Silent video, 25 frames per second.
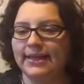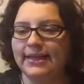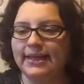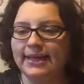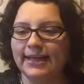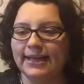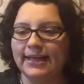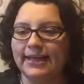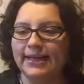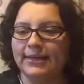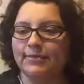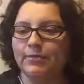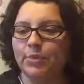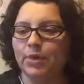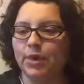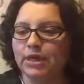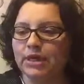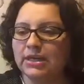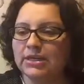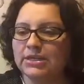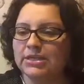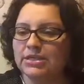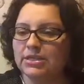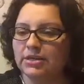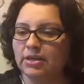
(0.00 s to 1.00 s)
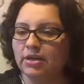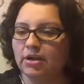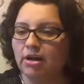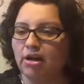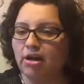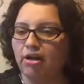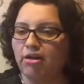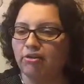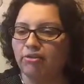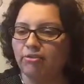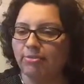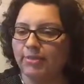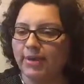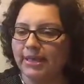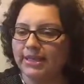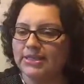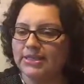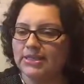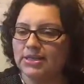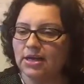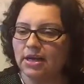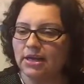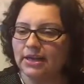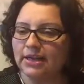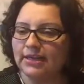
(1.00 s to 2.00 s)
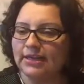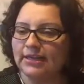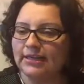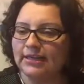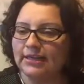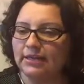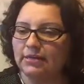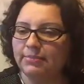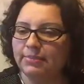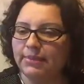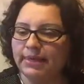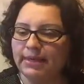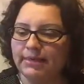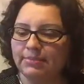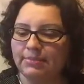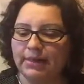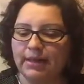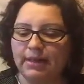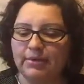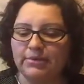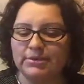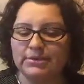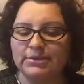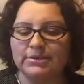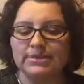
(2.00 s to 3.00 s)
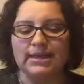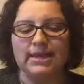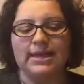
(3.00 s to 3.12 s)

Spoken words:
We're going to start off by talking a little bit about